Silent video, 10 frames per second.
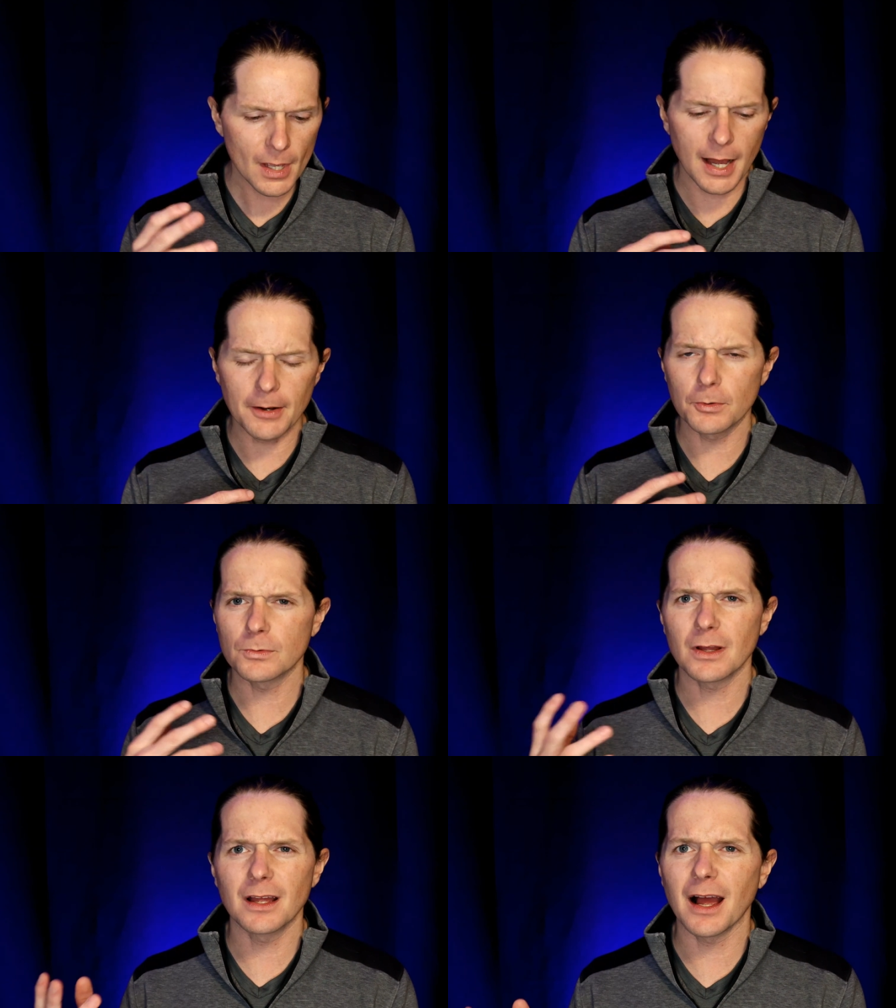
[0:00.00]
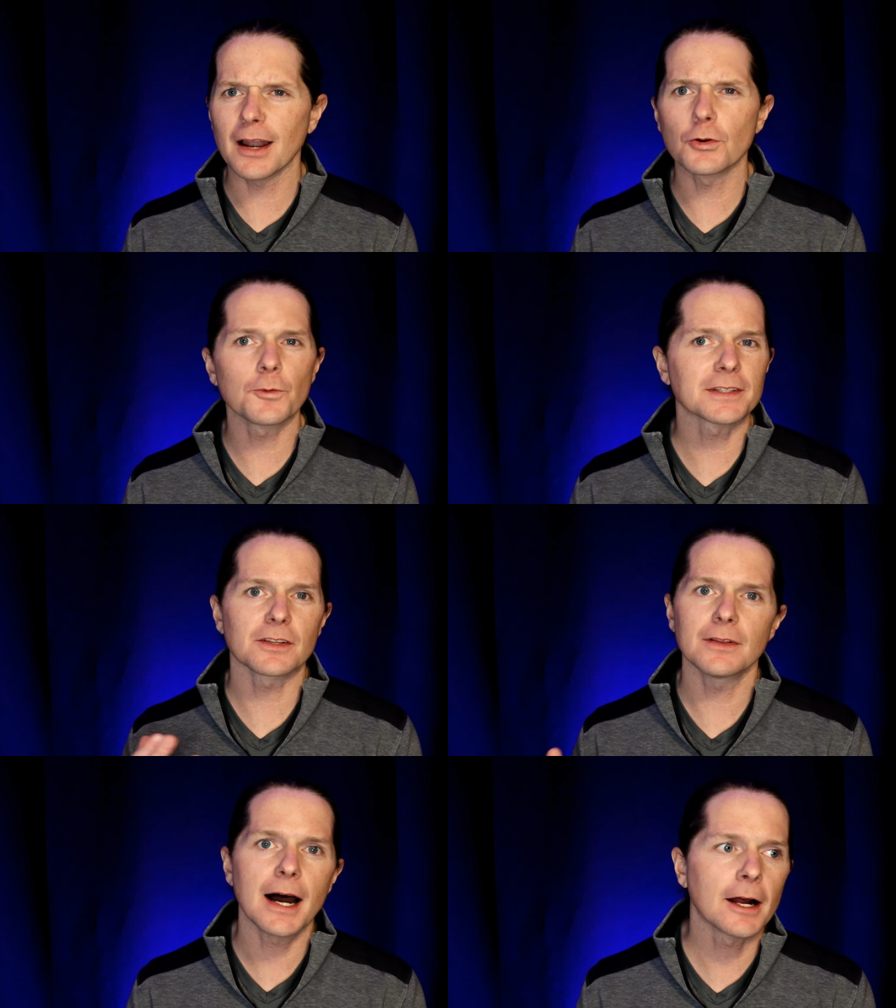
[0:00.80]
I don't know if that's
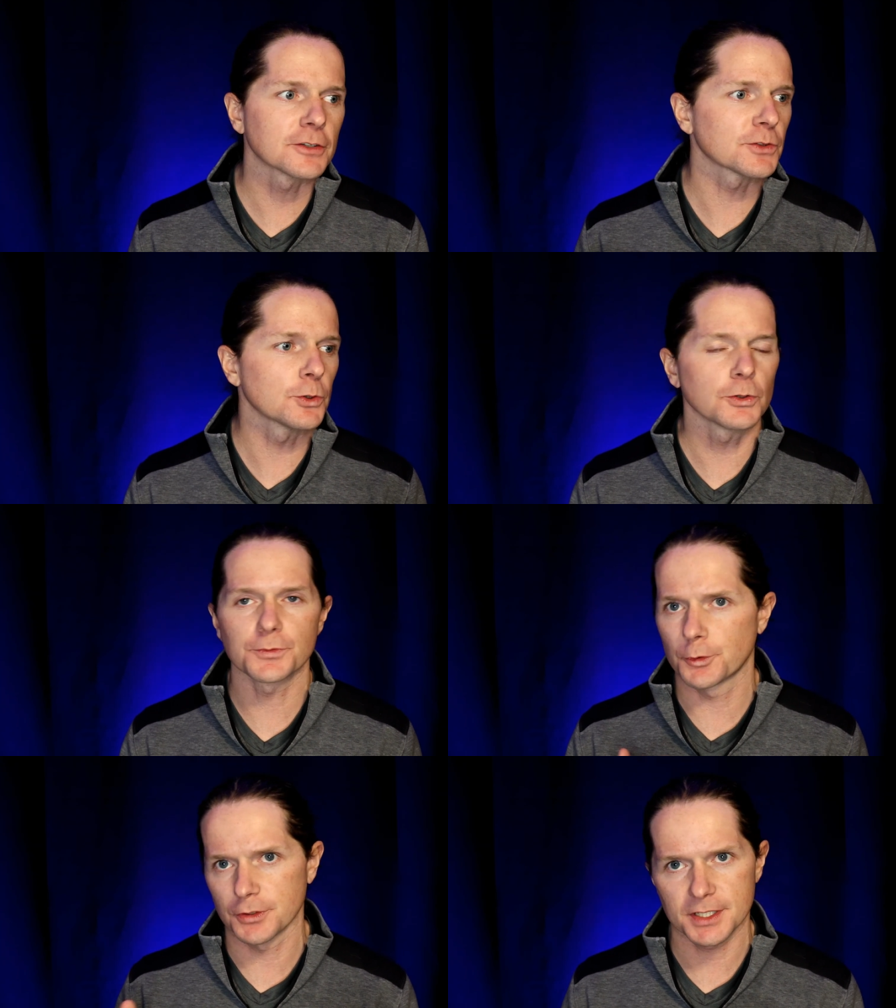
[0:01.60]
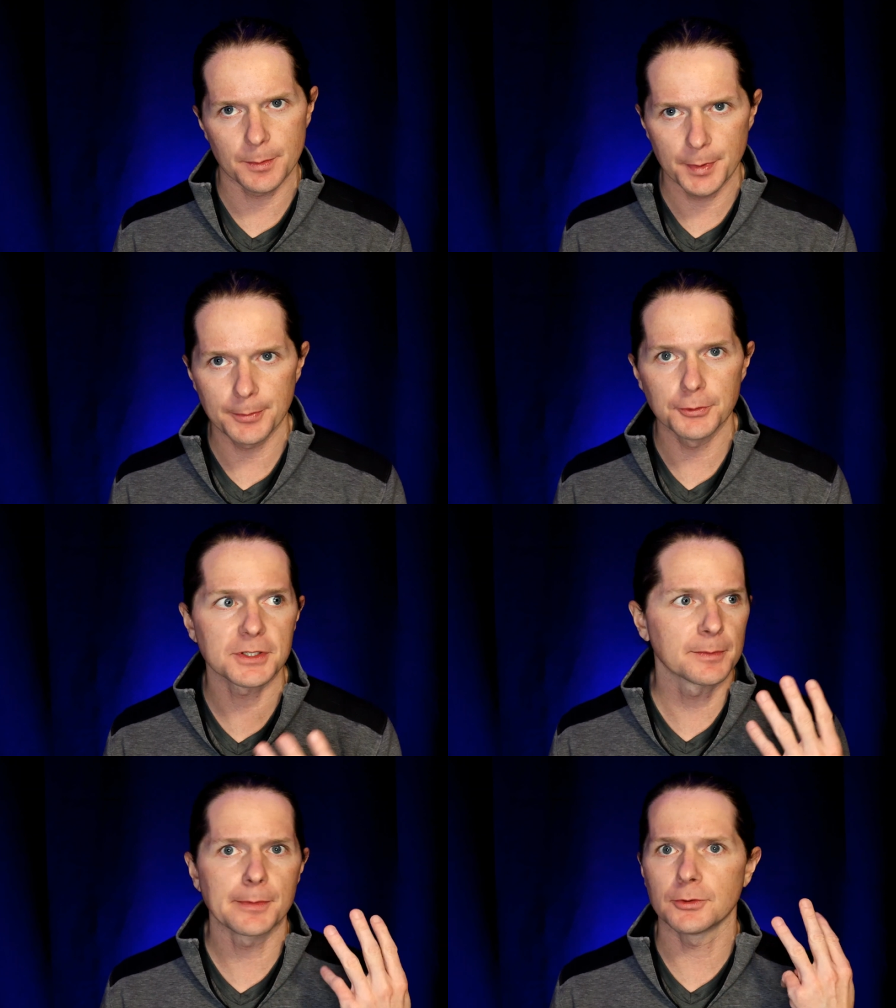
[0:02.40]
a lot or it's a little. It's more than some people do.
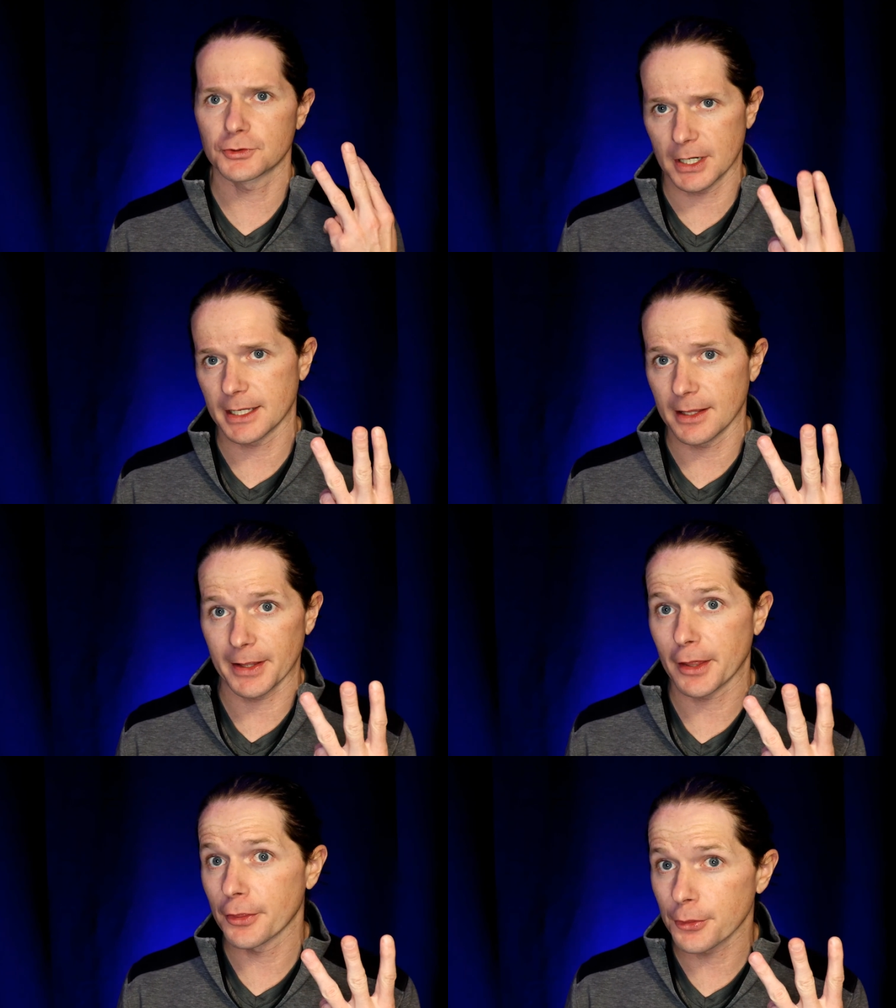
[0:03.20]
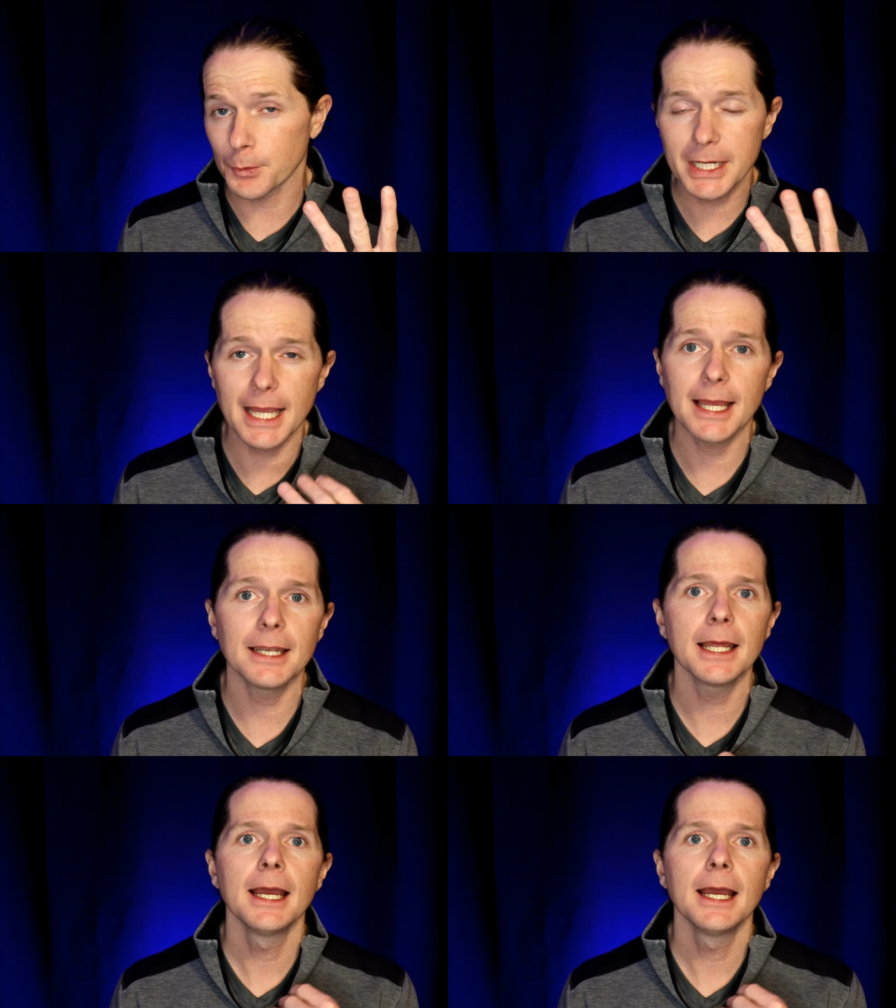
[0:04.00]
Some people try to get like 3 in.